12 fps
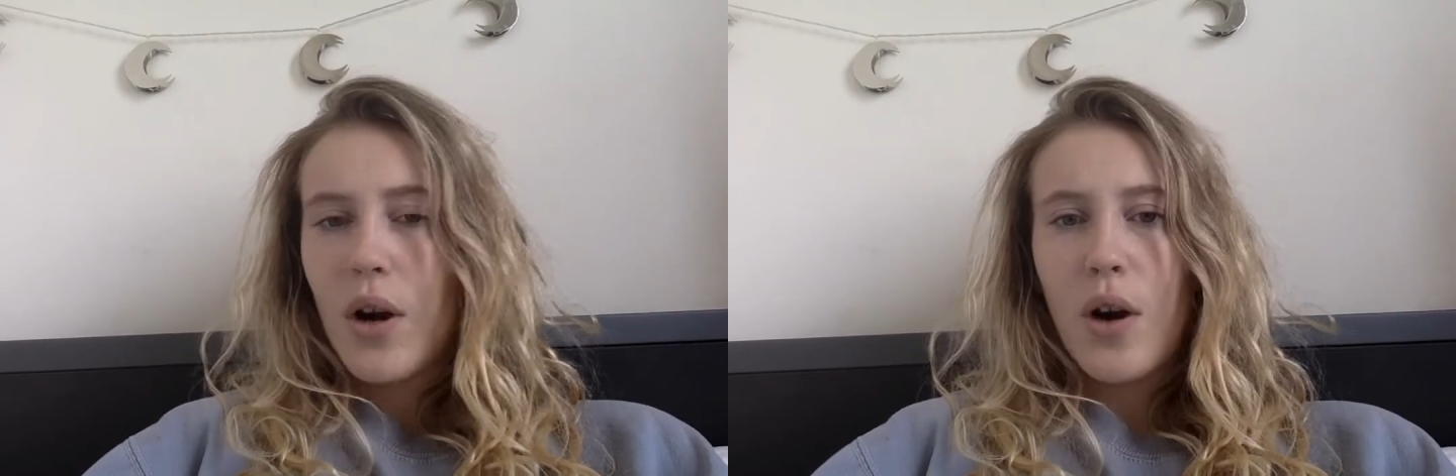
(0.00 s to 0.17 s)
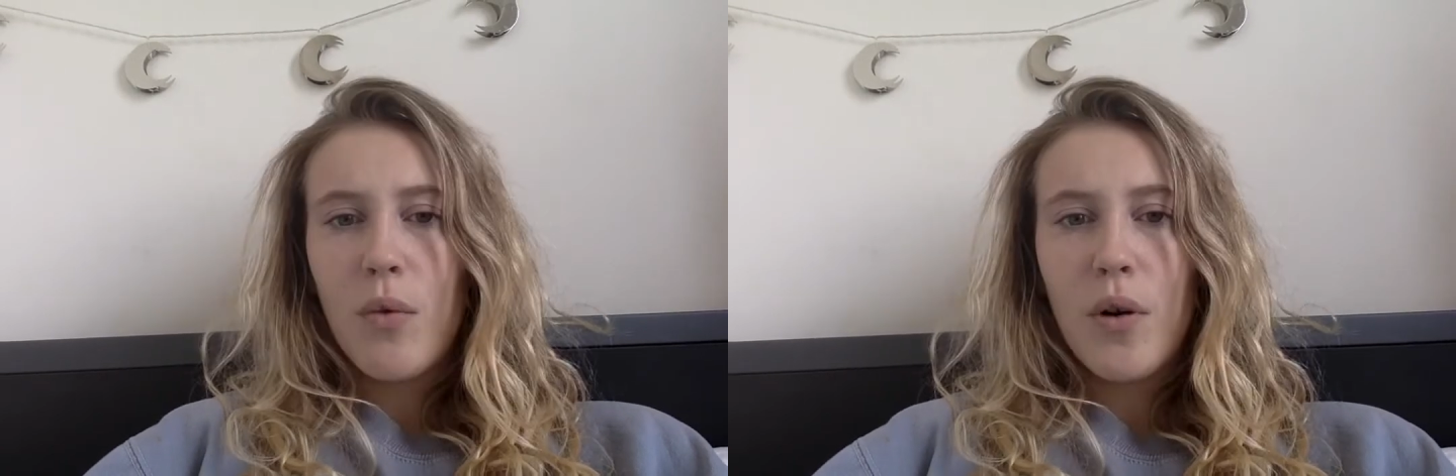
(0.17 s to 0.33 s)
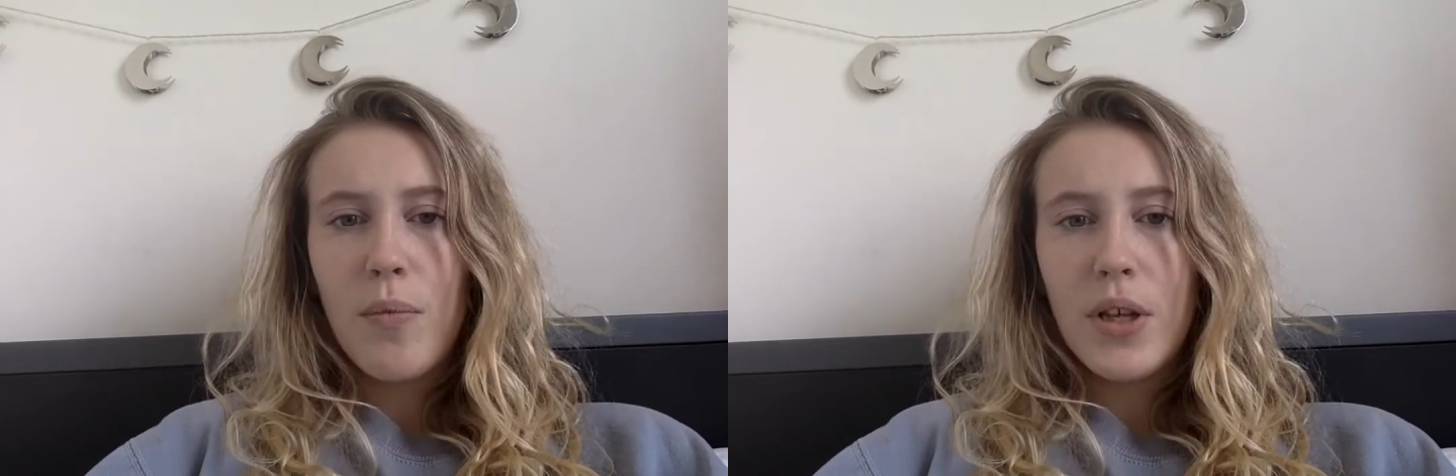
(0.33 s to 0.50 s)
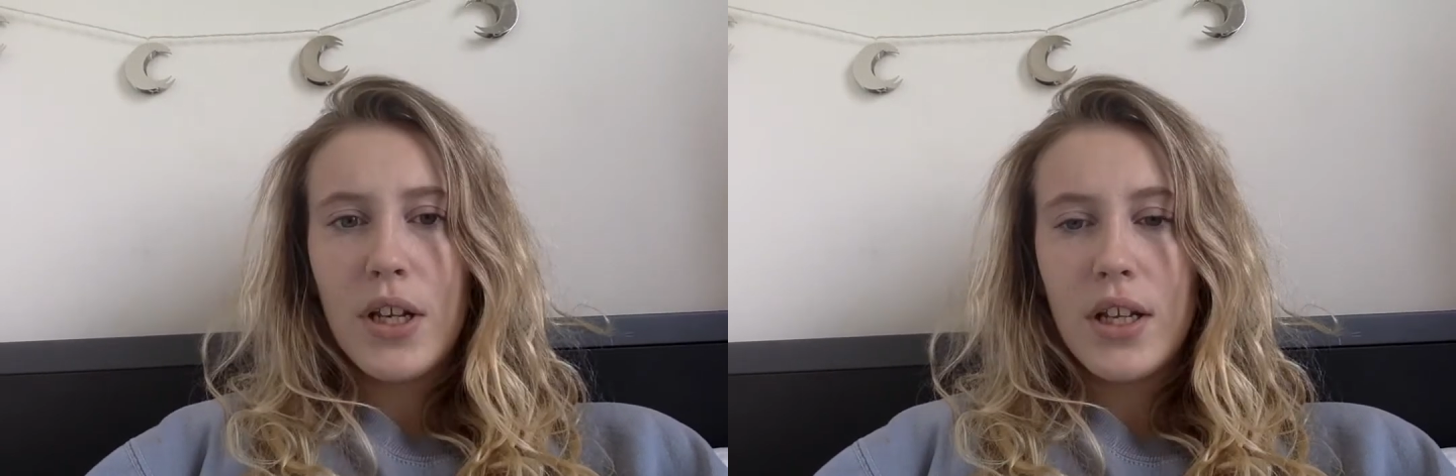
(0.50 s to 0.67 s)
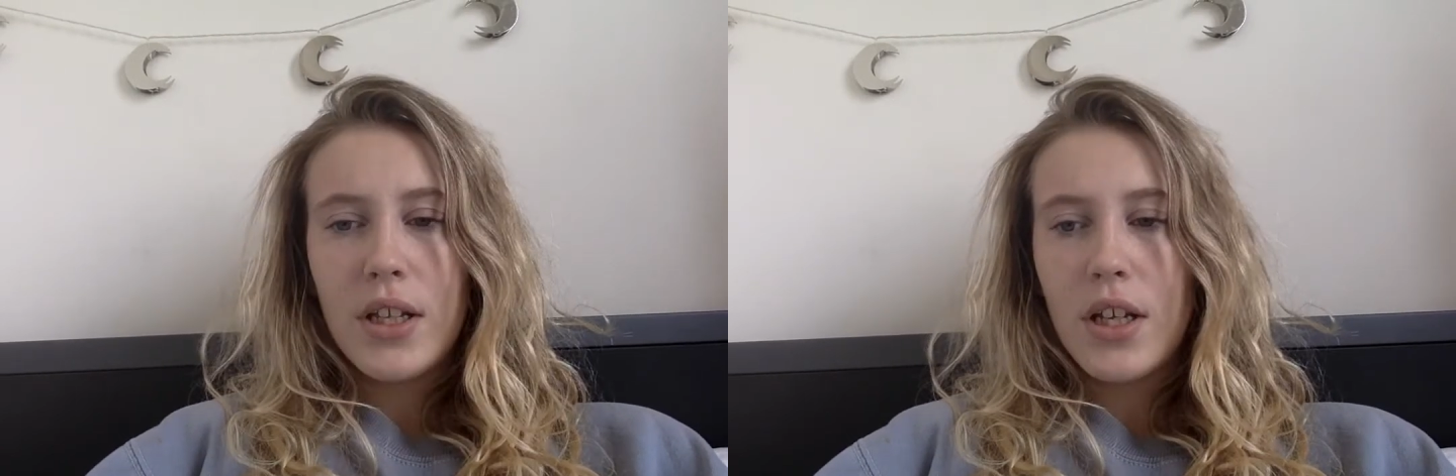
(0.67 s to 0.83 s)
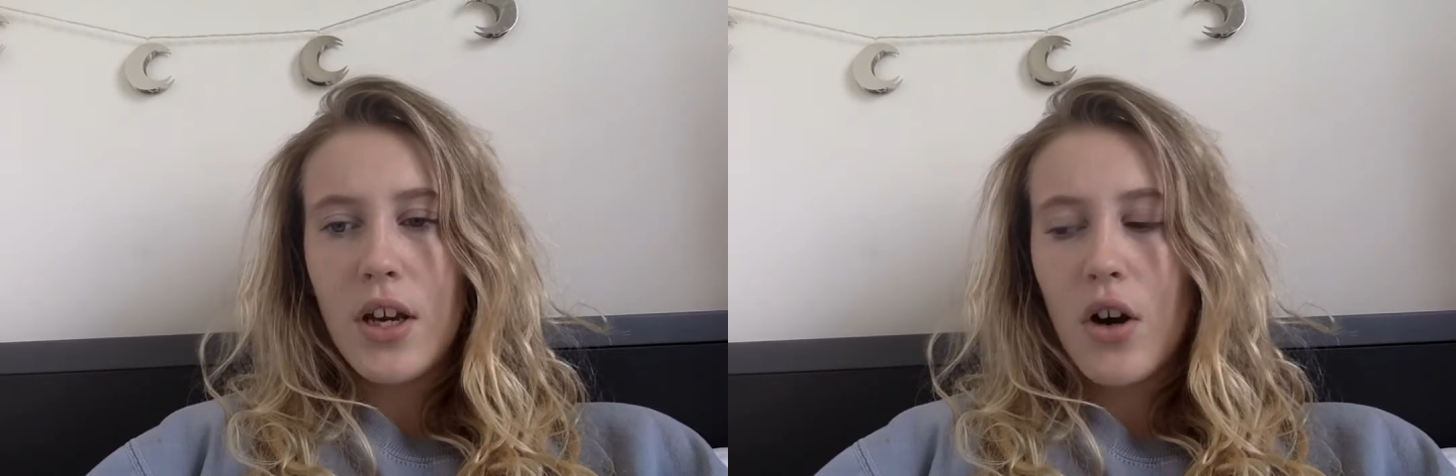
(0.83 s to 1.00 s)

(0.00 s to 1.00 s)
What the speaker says: a woman in the